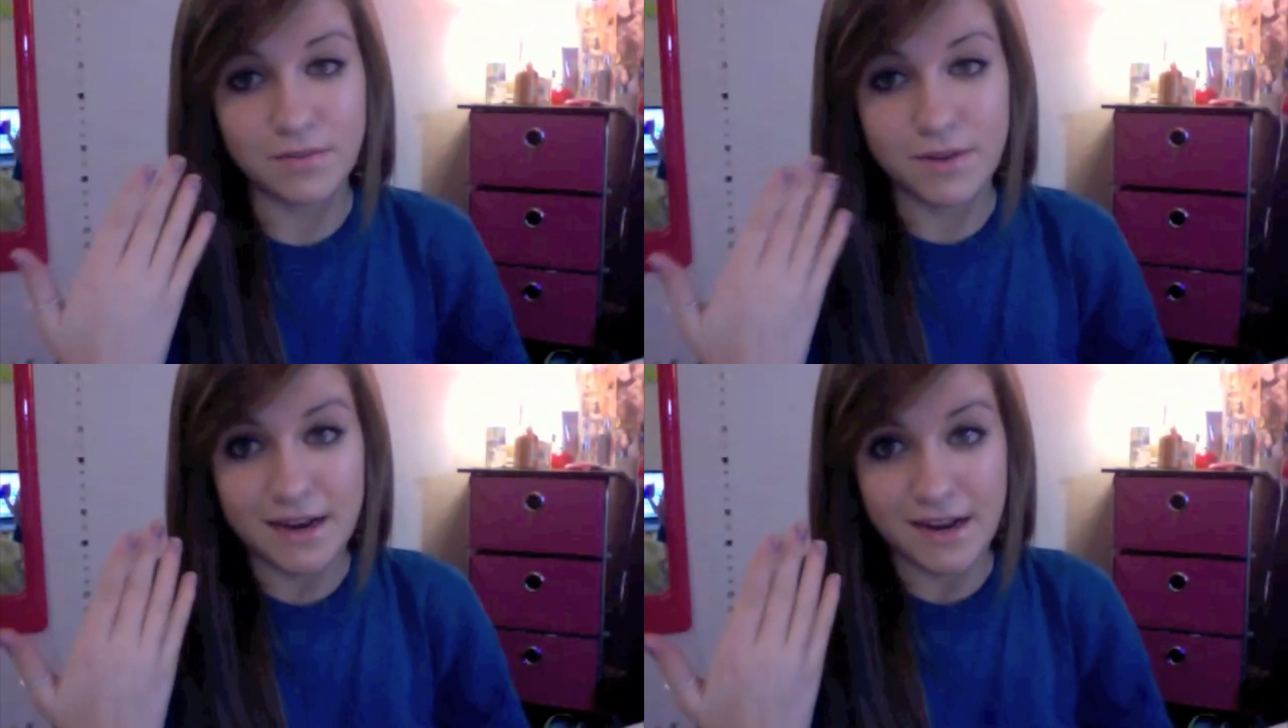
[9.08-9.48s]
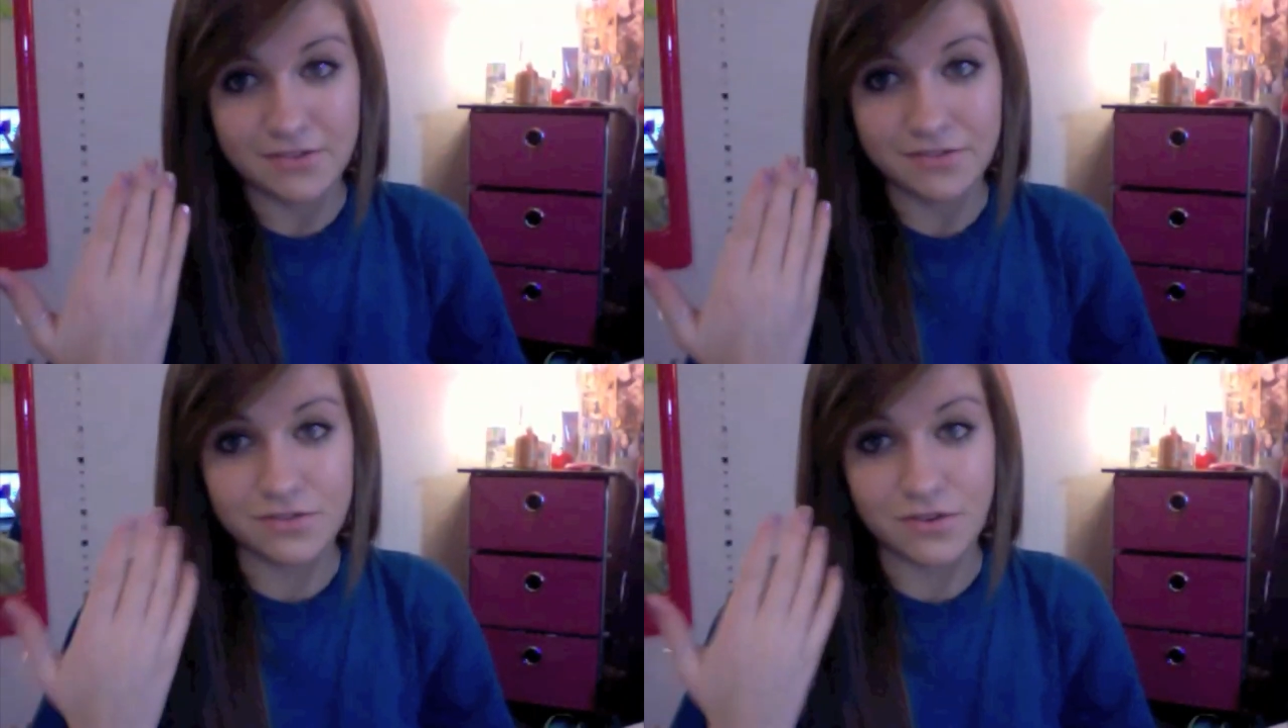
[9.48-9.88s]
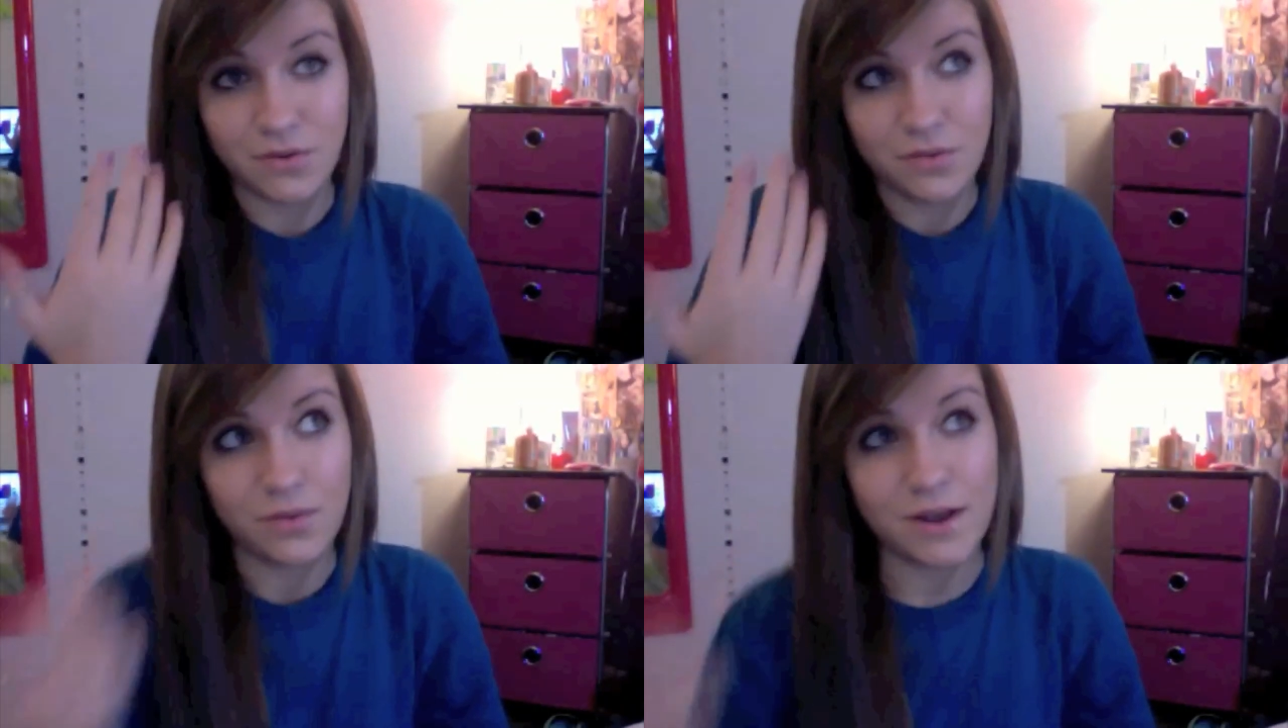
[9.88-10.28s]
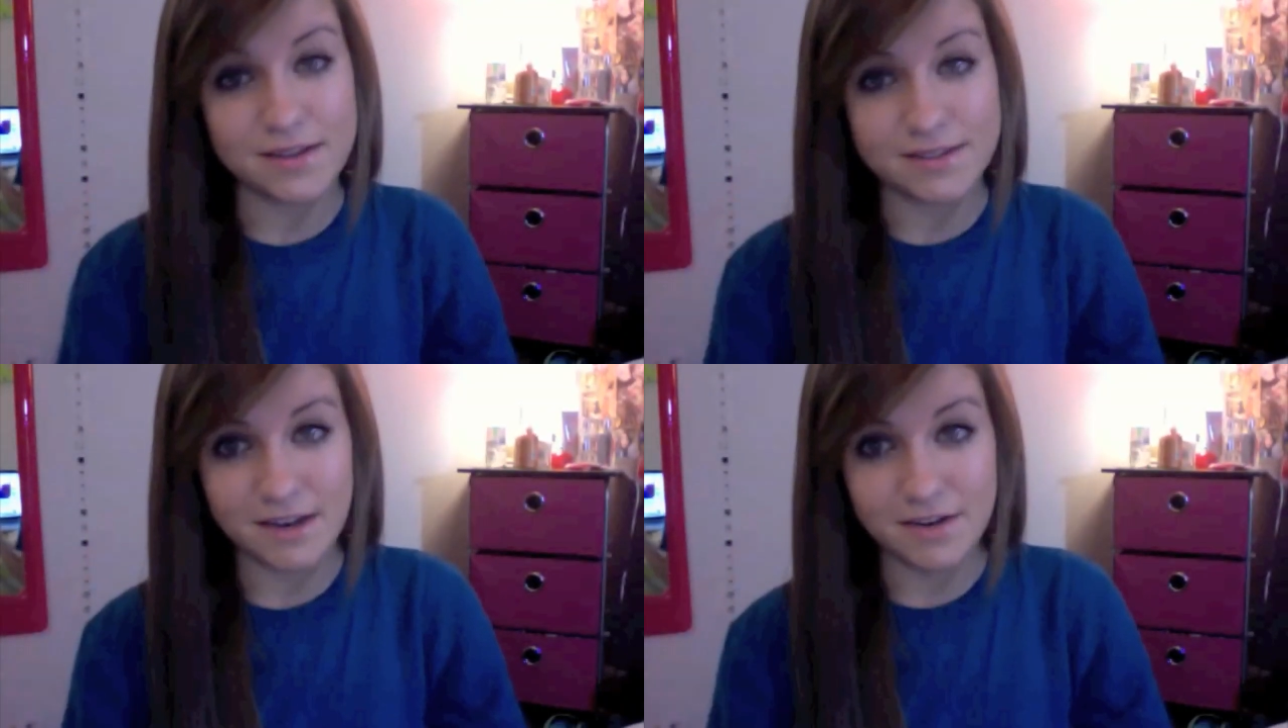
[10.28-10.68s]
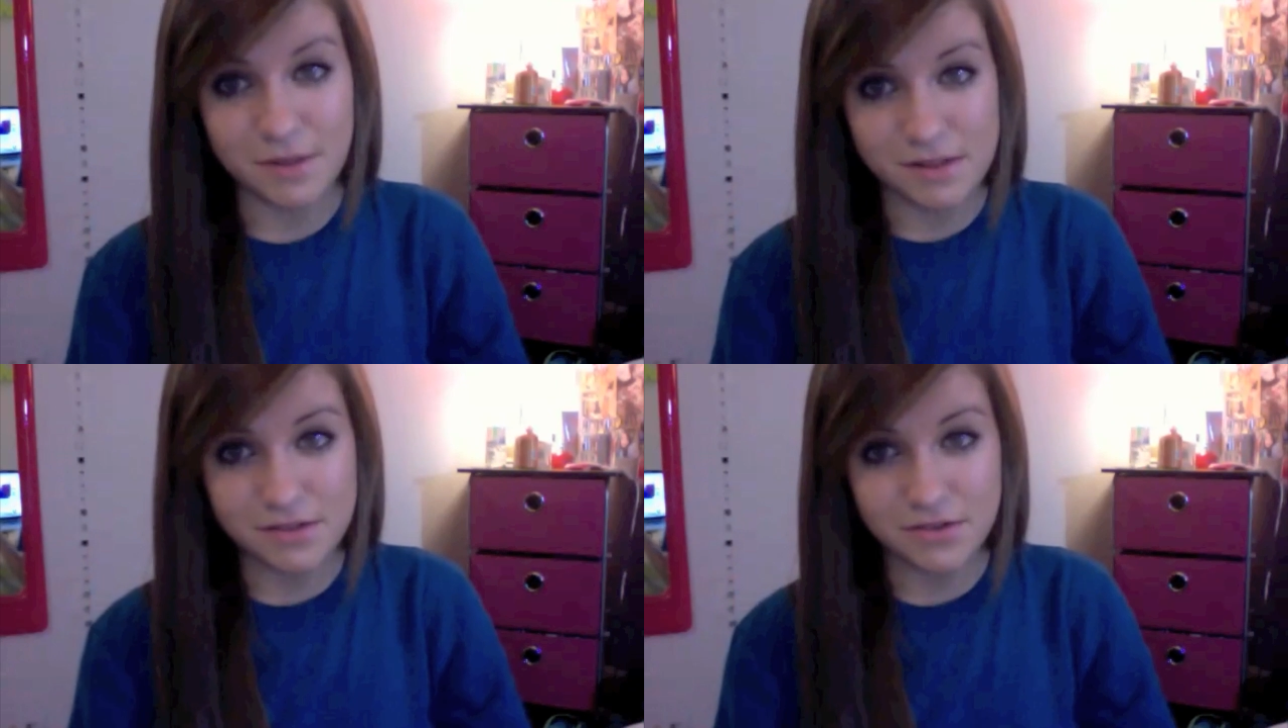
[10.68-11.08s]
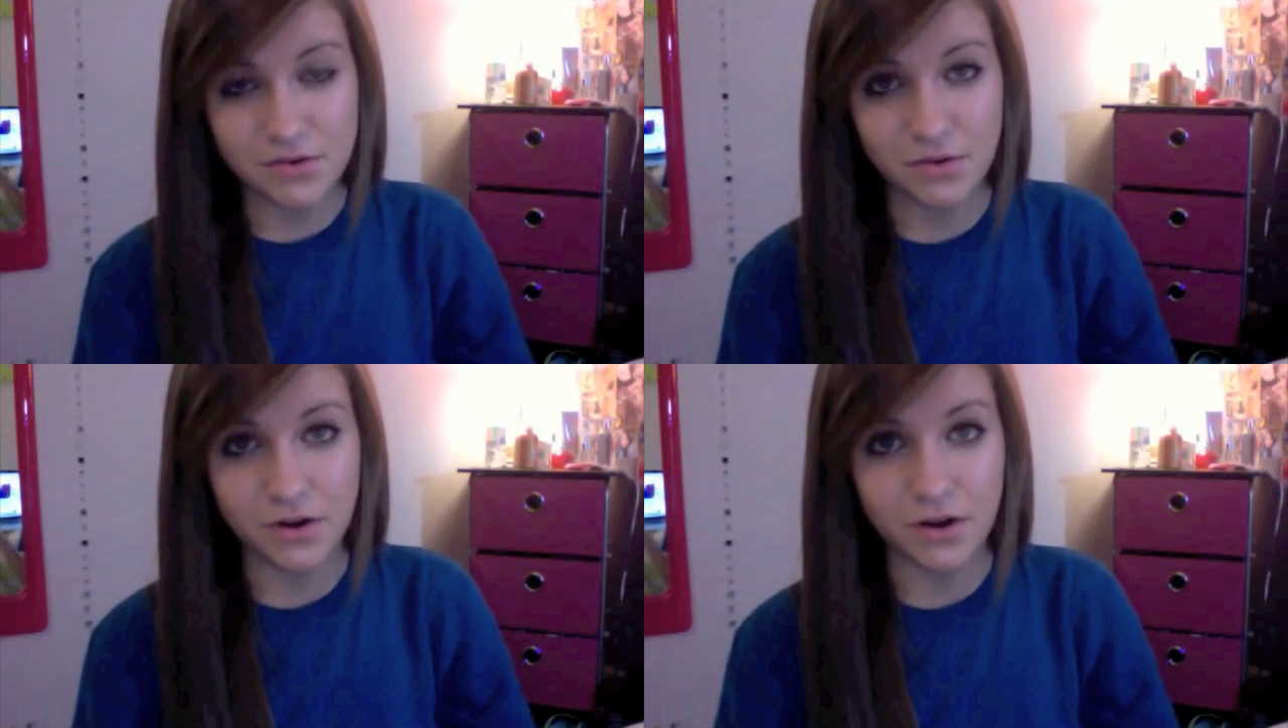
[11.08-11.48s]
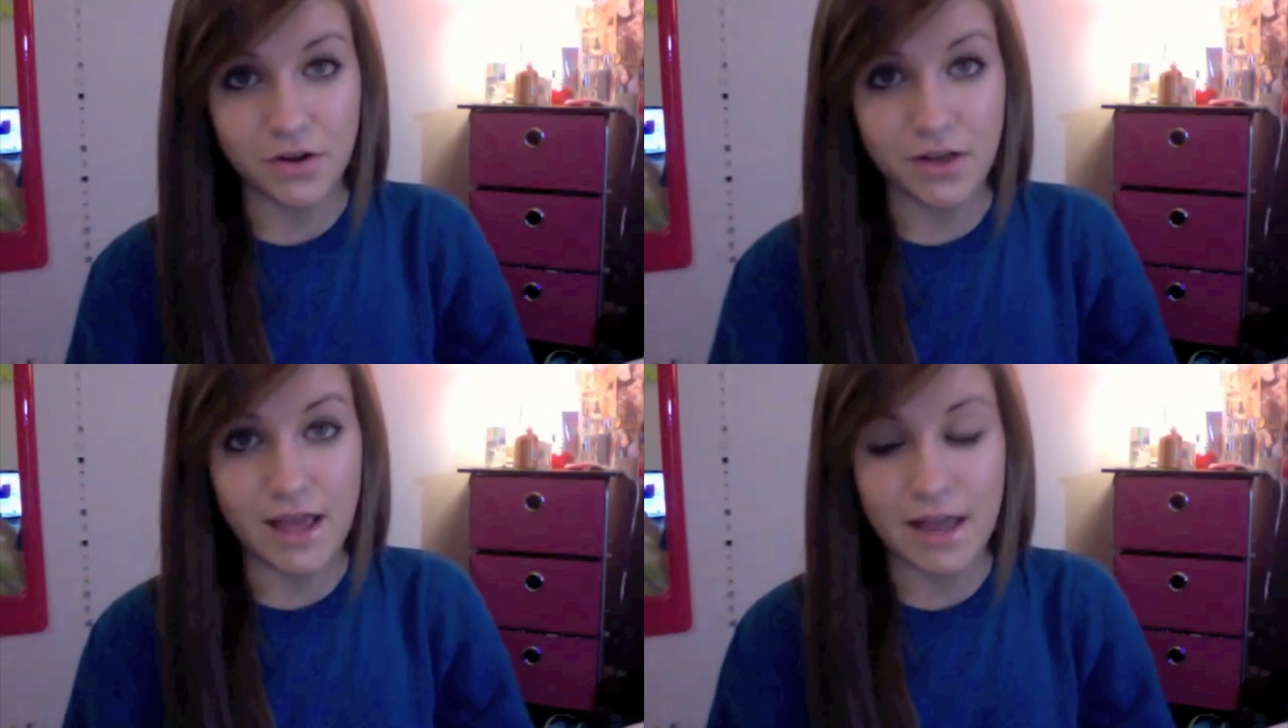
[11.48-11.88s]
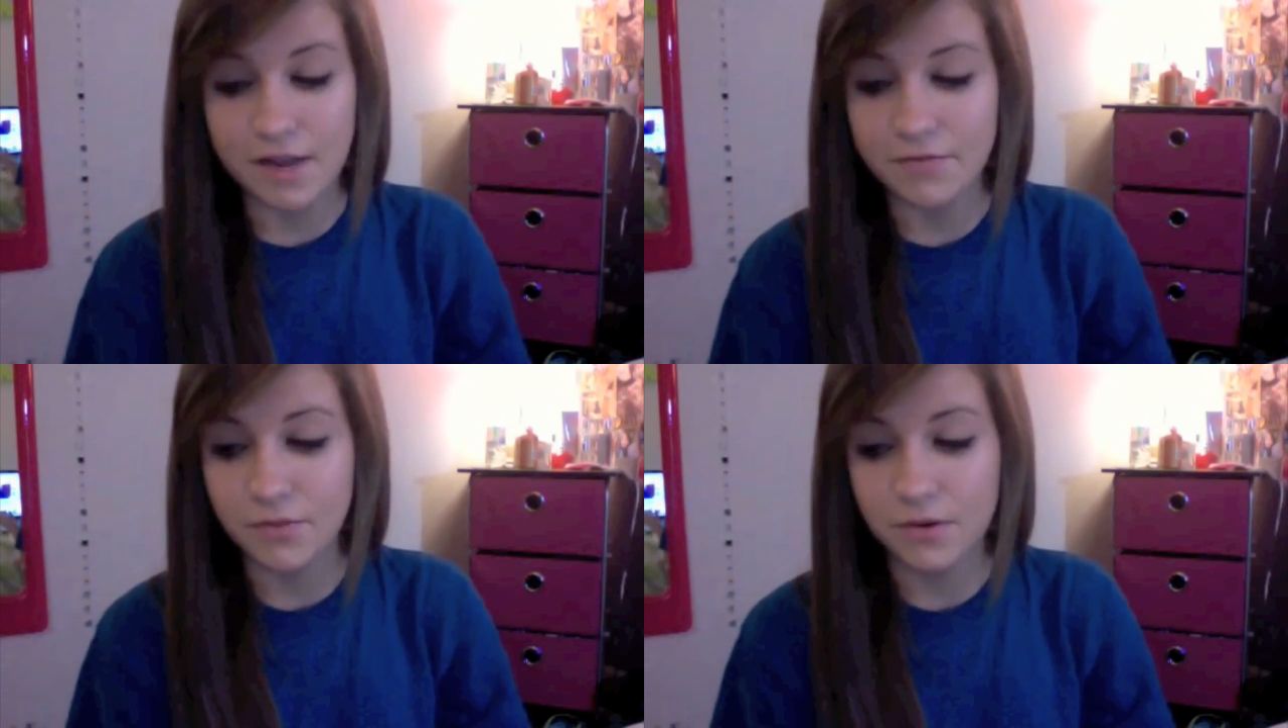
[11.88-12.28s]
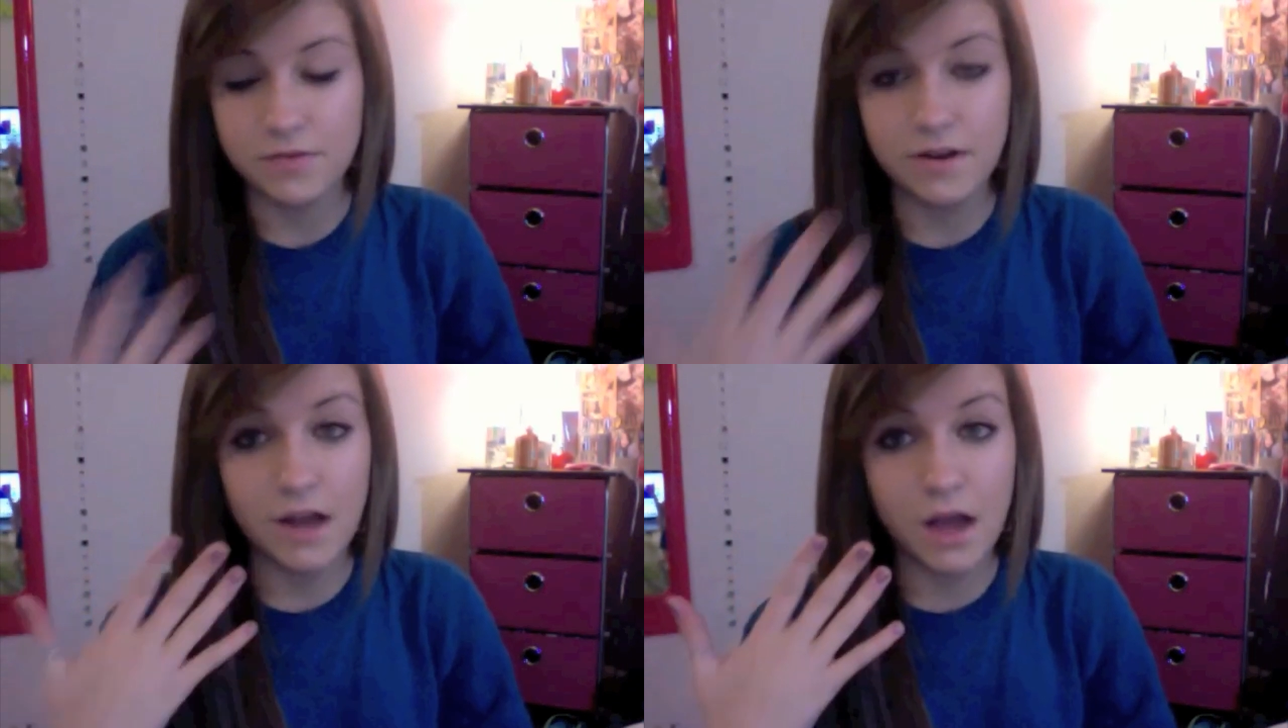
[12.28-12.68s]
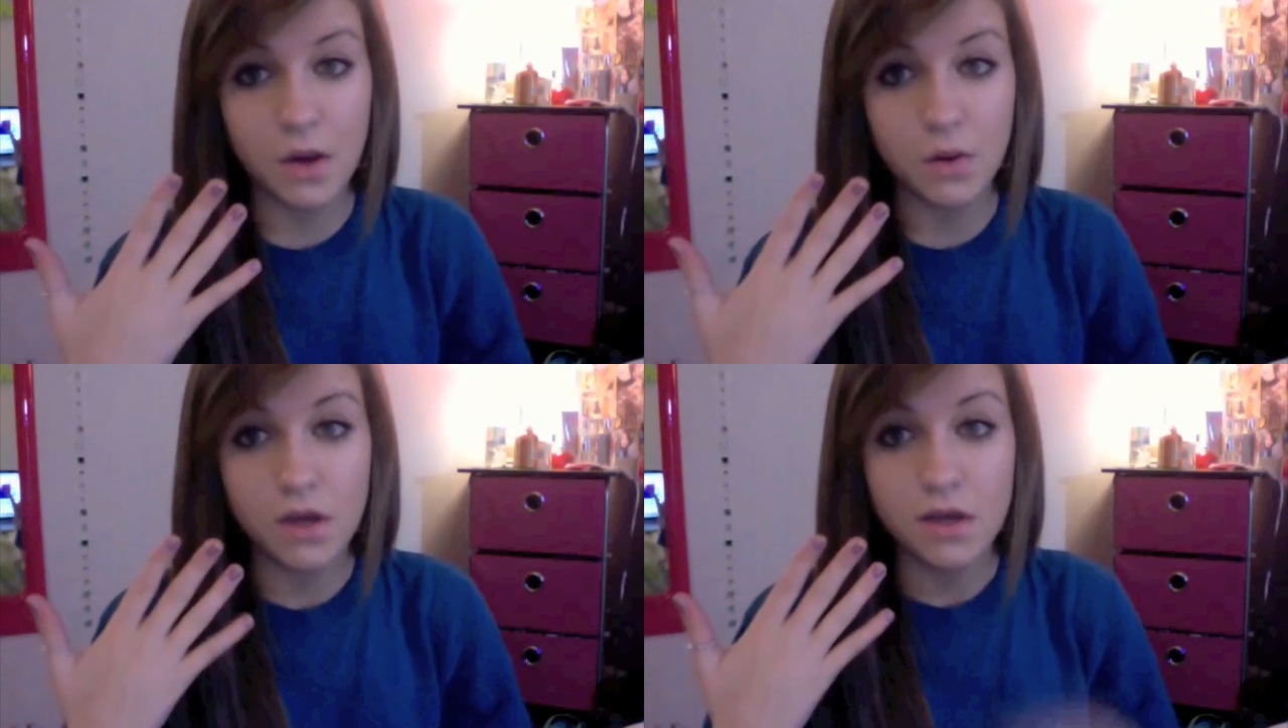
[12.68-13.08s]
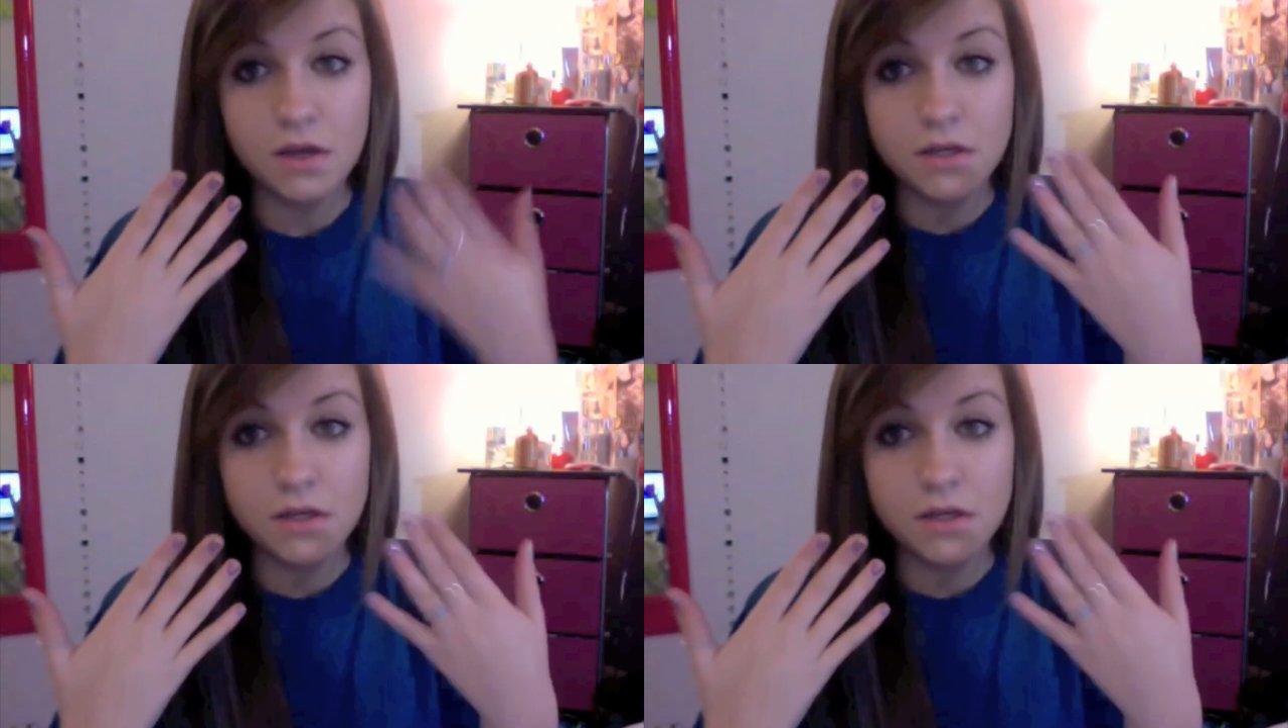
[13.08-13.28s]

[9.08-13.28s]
my nails so I decided to make this tutorial and if you want to find out how